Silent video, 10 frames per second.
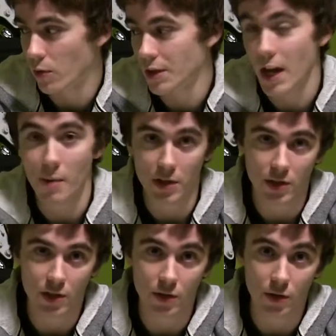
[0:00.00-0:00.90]
1
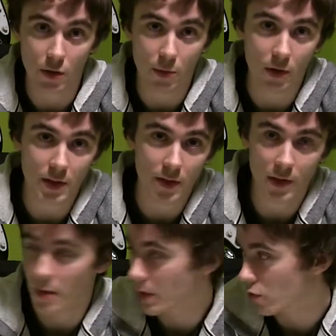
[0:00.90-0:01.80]
damage to your opponents every
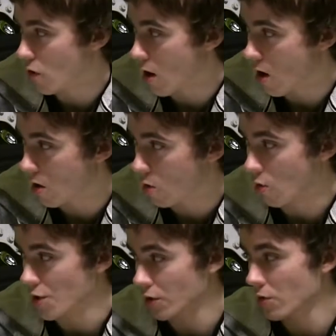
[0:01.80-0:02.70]
time they draw,
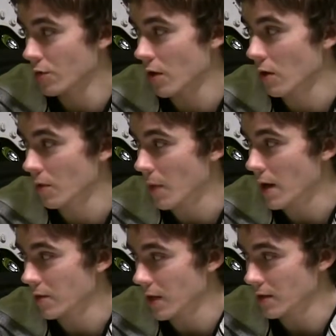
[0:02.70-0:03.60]
or Nekusar the
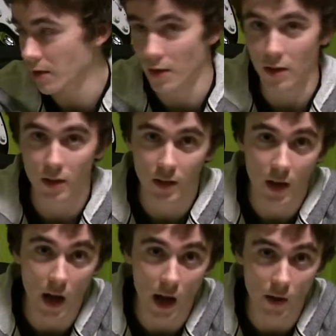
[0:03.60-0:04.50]
Mindraiser,
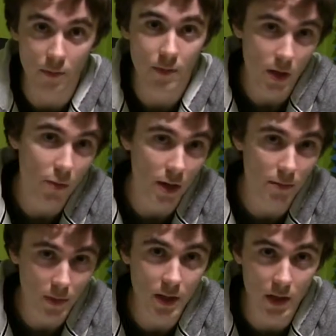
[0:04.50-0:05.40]

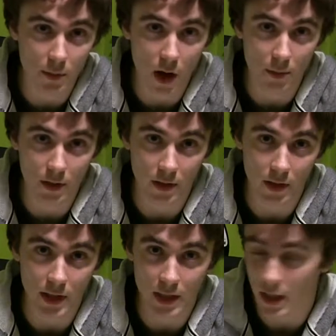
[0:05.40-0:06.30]
somewhat decently
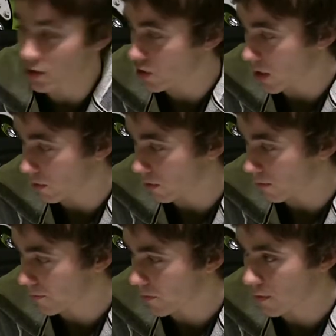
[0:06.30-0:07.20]
popular EDH
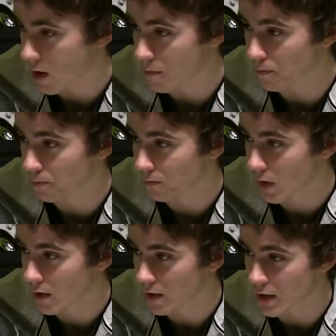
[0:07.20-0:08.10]
general from
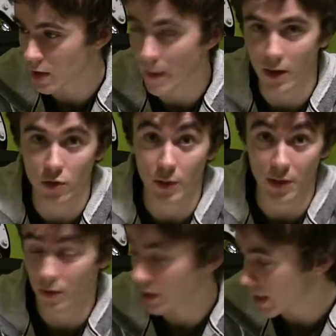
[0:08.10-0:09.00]
the Commander
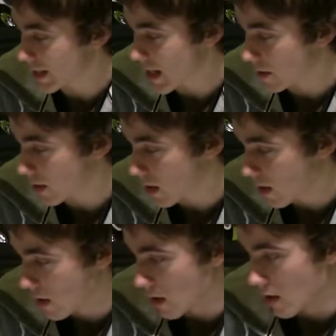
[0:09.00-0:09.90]
2013 set,
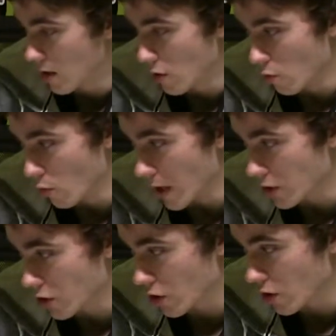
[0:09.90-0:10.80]

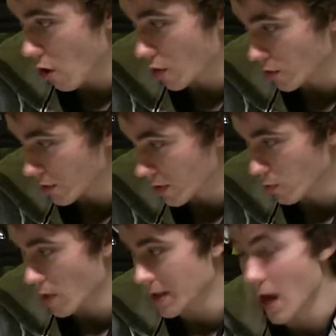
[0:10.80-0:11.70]
which also deals
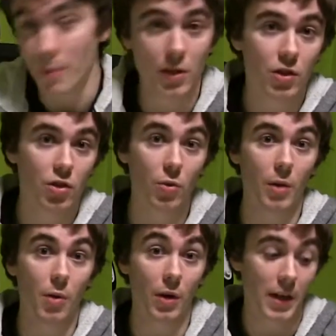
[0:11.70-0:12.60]
1 damage to an
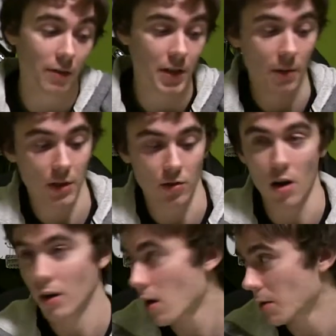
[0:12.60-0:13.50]
opponent every time they
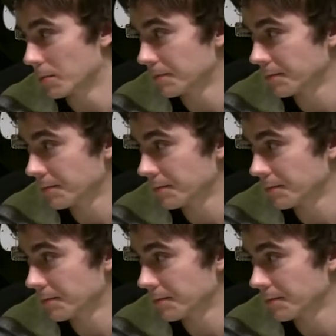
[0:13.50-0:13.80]
draw a card.